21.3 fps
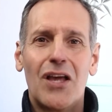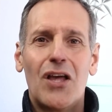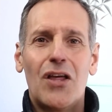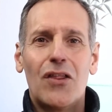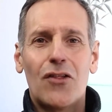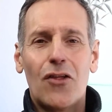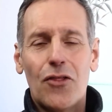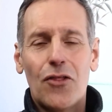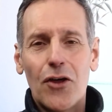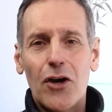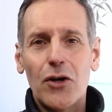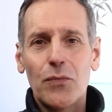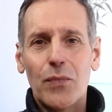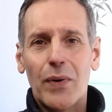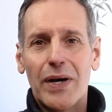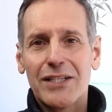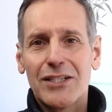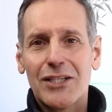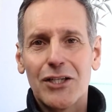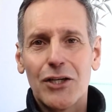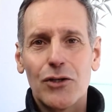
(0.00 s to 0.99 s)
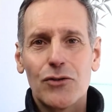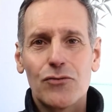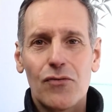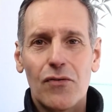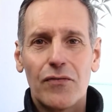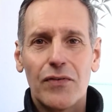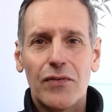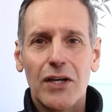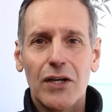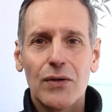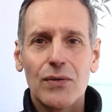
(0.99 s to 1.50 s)
The third way to use
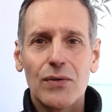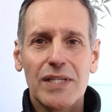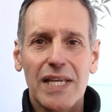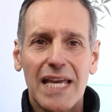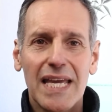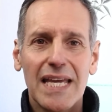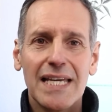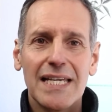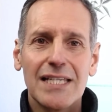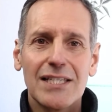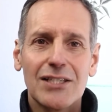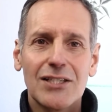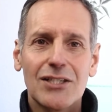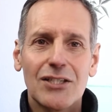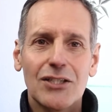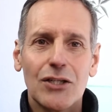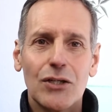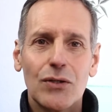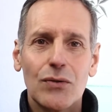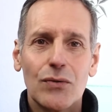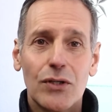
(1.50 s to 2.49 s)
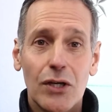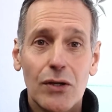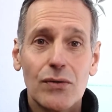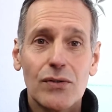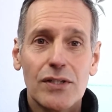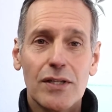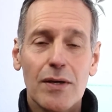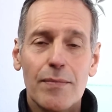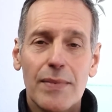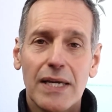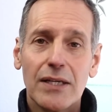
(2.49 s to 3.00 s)
reviews is to use
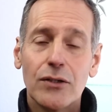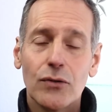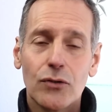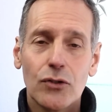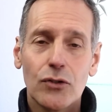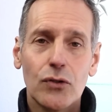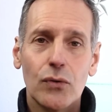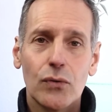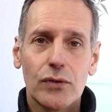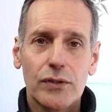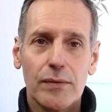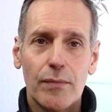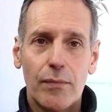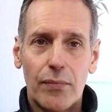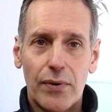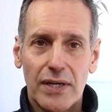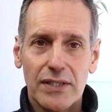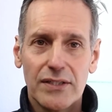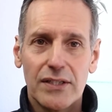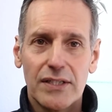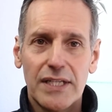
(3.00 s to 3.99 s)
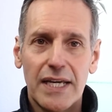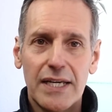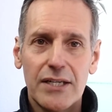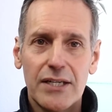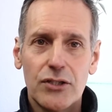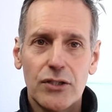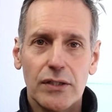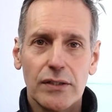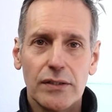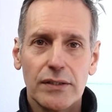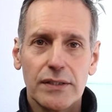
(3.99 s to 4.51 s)
them in your talks and
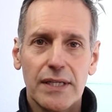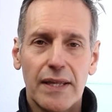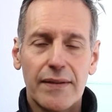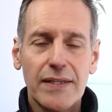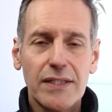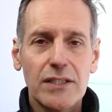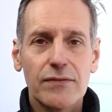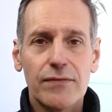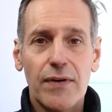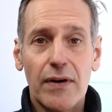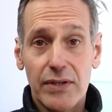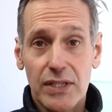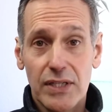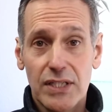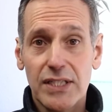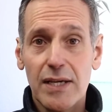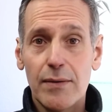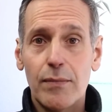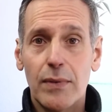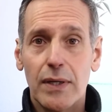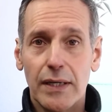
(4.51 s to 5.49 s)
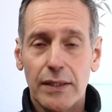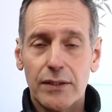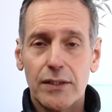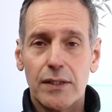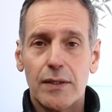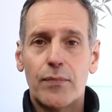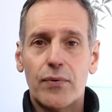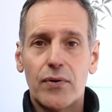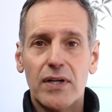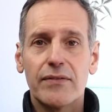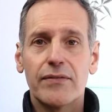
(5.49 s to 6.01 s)
presentations. Now, this is very similar to the
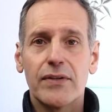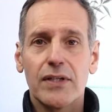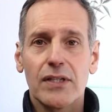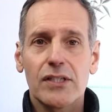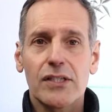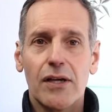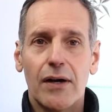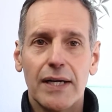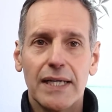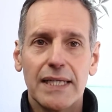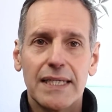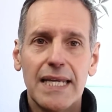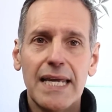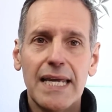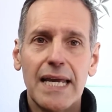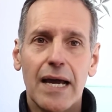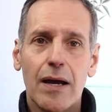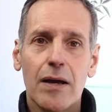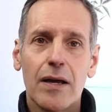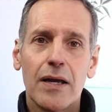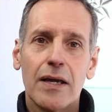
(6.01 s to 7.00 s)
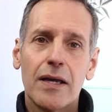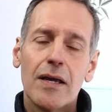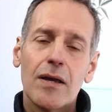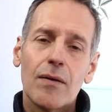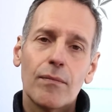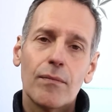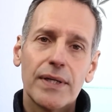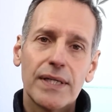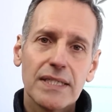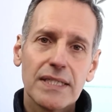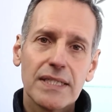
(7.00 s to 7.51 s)
previous idea,
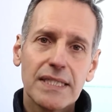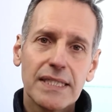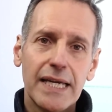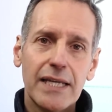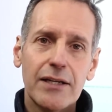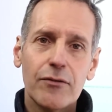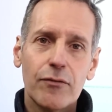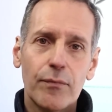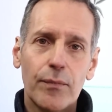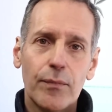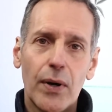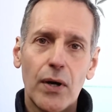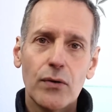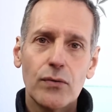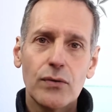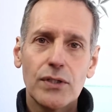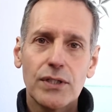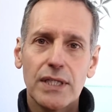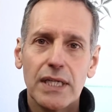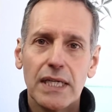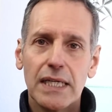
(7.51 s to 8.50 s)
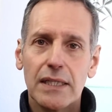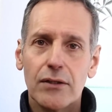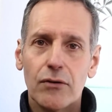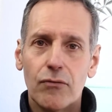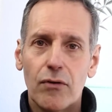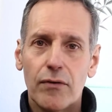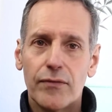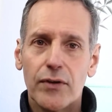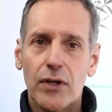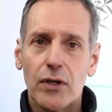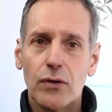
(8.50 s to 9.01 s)
but instead of posting the
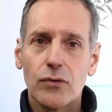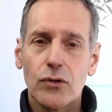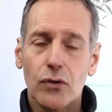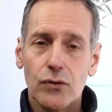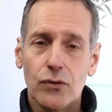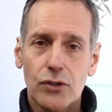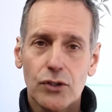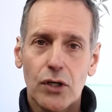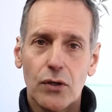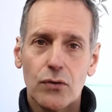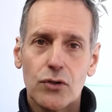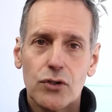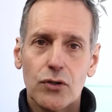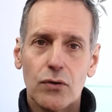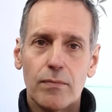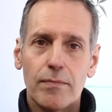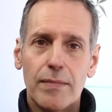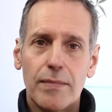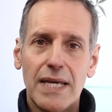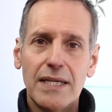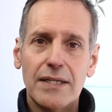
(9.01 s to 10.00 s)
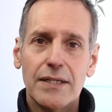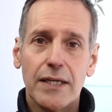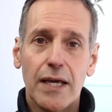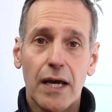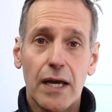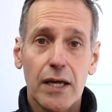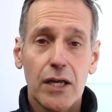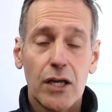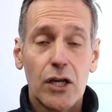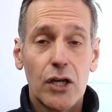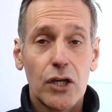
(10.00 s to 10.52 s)
reviews on social media,
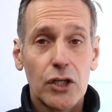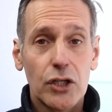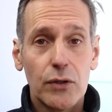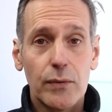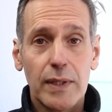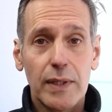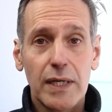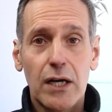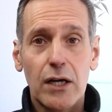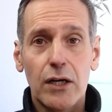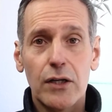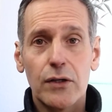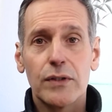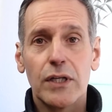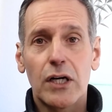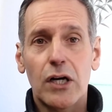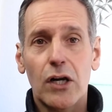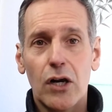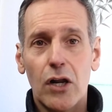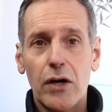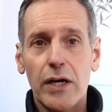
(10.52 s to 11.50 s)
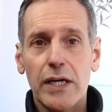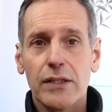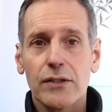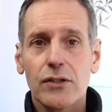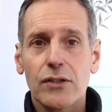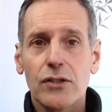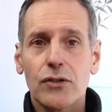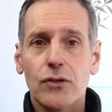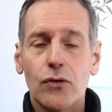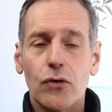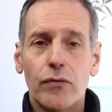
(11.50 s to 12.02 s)
you include the client
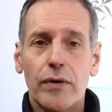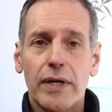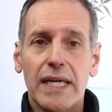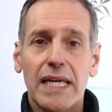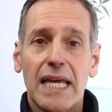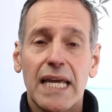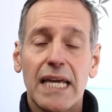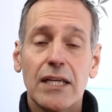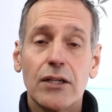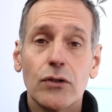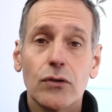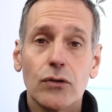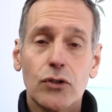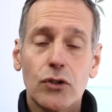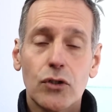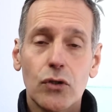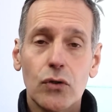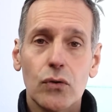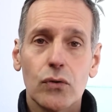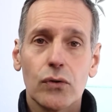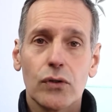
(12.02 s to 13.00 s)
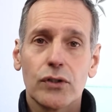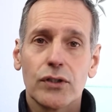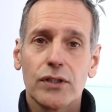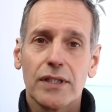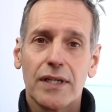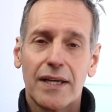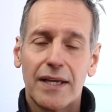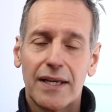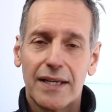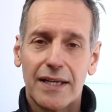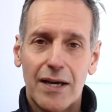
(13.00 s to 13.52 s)
story in your talks
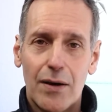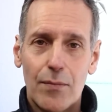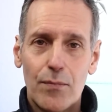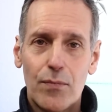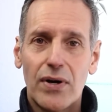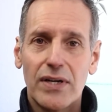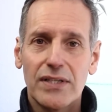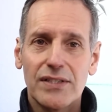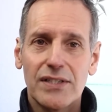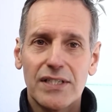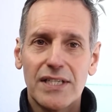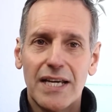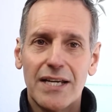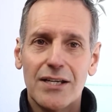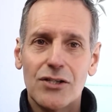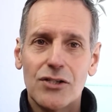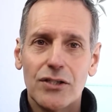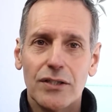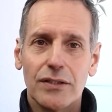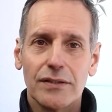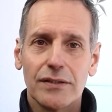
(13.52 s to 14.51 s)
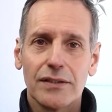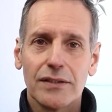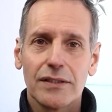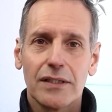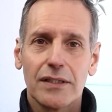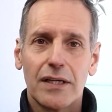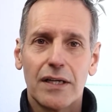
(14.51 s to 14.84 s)
and presentations.